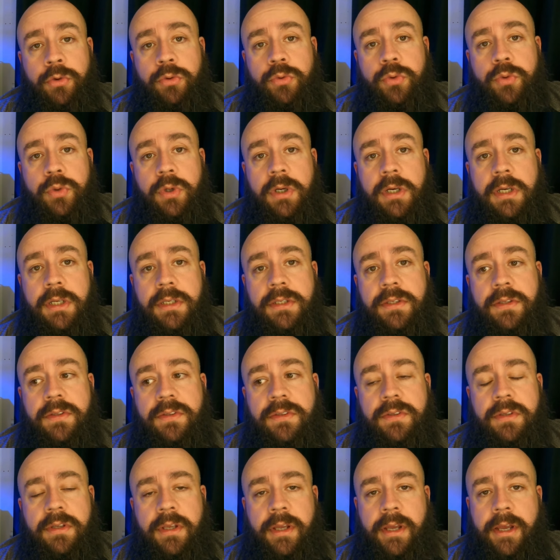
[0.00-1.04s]
who had
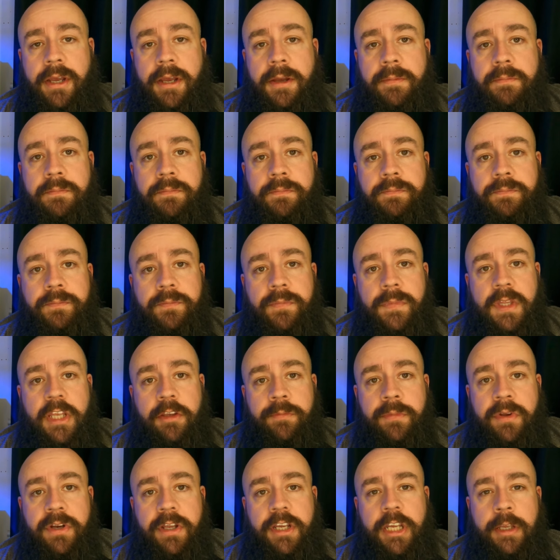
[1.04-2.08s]
given
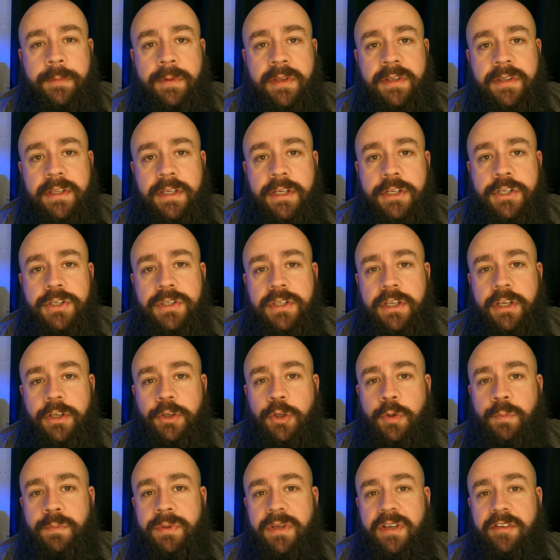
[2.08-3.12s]
me a recommendation that
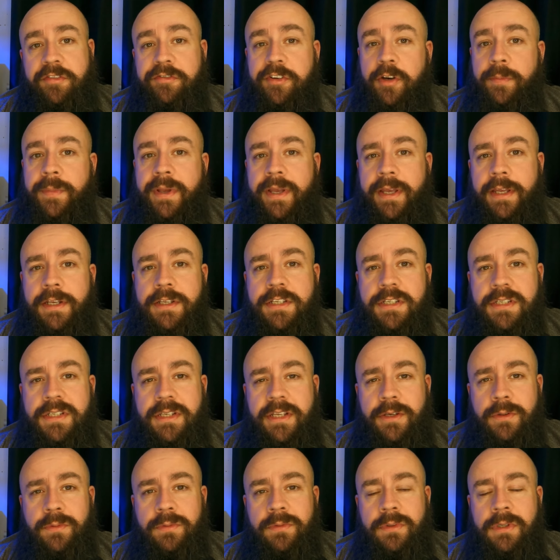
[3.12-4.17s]
it could be a vermetid
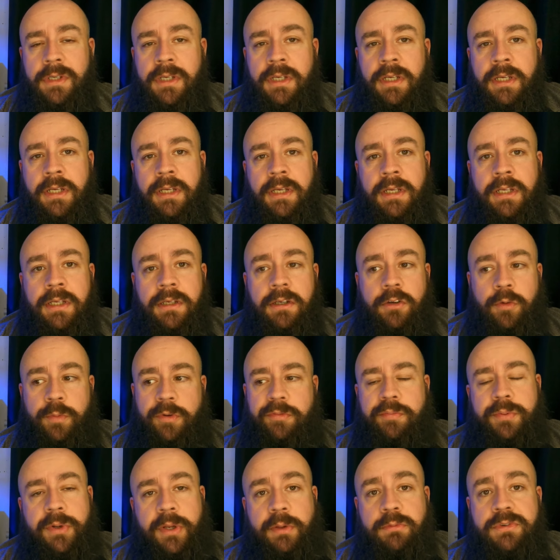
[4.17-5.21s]
snail. I hope
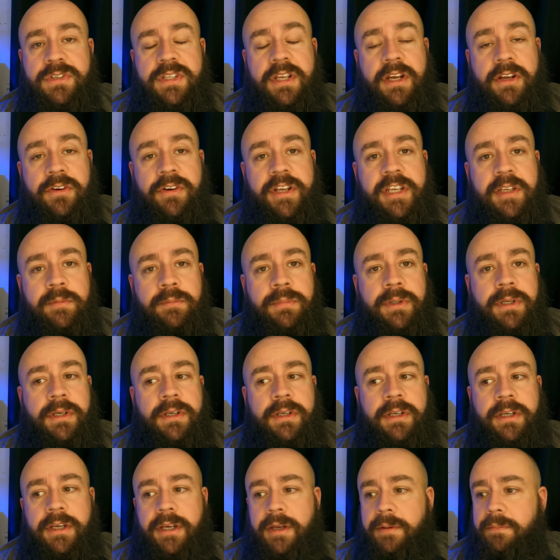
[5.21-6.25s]
I've pronounced that right,
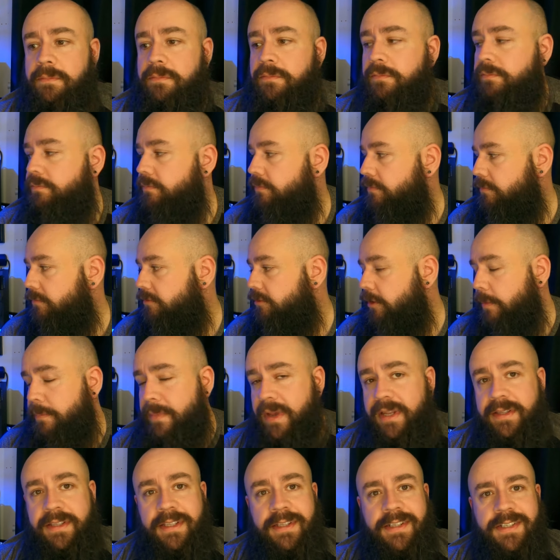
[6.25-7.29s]
but
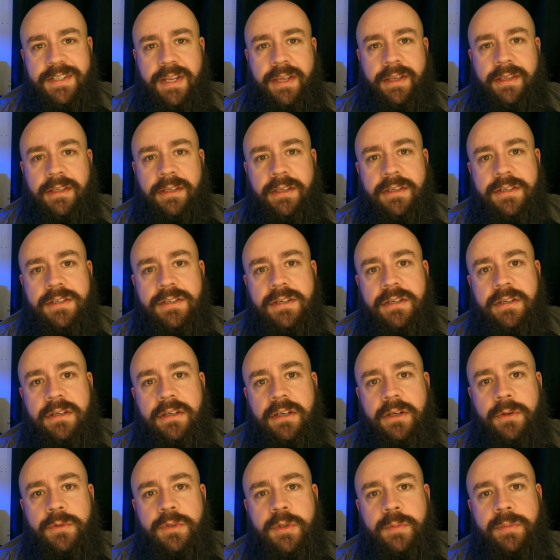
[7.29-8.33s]
vermetid I think's
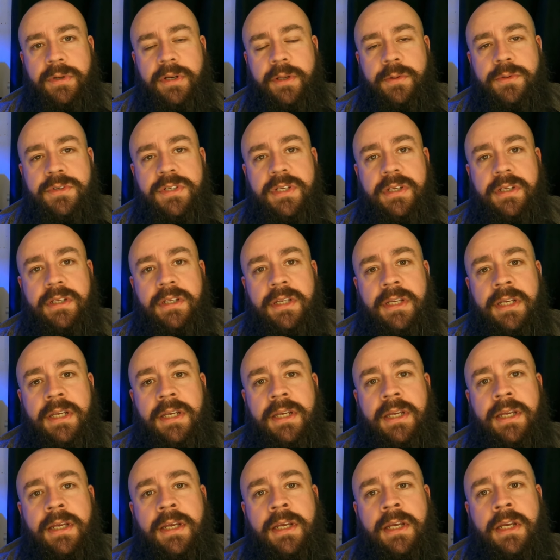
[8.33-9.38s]
how you pronounce it.
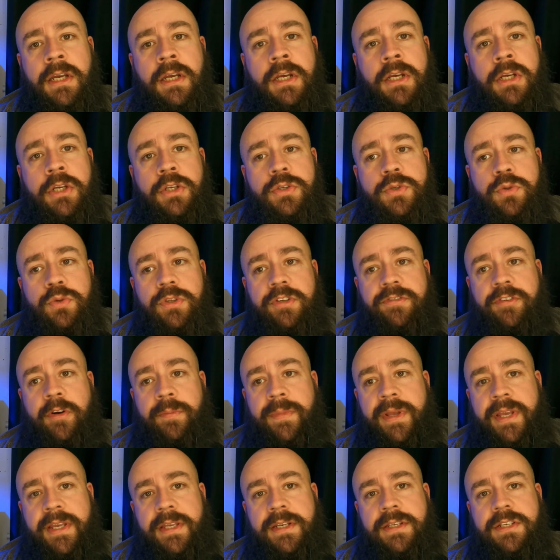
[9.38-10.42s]
So the
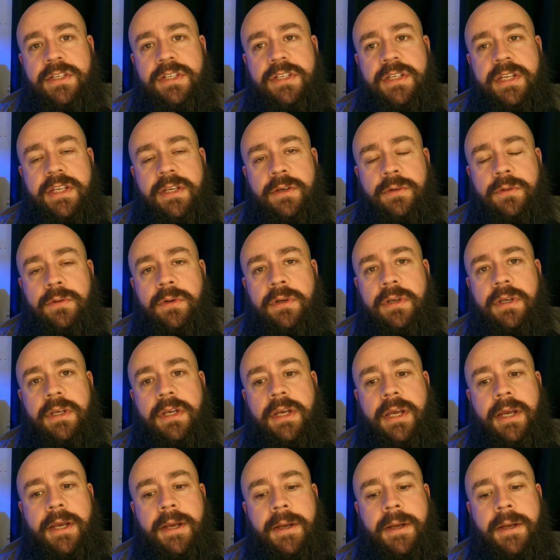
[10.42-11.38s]
vermetid snail,